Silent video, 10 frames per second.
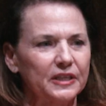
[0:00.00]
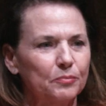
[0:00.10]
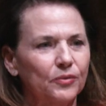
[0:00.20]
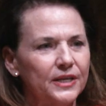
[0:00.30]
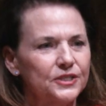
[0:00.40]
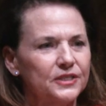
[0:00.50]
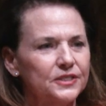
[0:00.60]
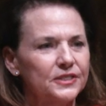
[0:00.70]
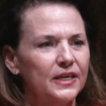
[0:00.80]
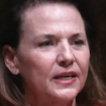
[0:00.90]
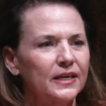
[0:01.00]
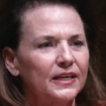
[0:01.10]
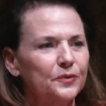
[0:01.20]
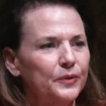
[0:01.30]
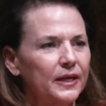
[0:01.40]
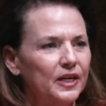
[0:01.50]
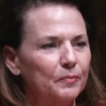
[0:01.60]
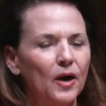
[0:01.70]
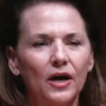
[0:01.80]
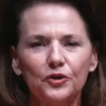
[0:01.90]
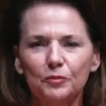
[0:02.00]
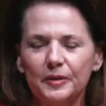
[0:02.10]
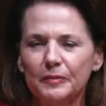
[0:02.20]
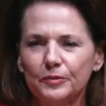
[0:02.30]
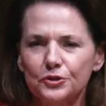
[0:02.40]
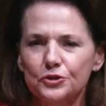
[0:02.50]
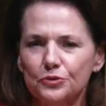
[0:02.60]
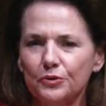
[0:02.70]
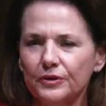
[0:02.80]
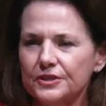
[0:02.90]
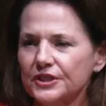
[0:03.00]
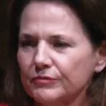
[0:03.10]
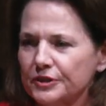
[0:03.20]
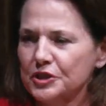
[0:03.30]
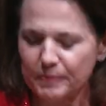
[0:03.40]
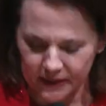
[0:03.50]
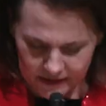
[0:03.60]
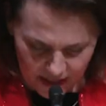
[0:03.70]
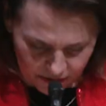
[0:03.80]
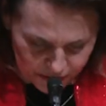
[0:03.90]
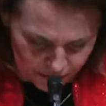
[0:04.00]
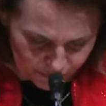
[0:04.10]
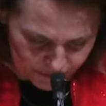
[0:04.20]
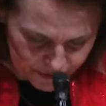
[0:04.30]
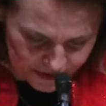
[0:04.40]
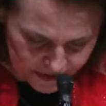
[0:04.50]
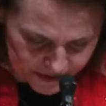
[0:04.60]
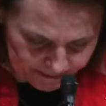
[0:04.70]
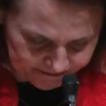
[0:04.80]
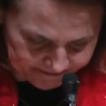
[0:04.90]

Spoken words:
and prejudice, and we help honor people's stories and respect our differences.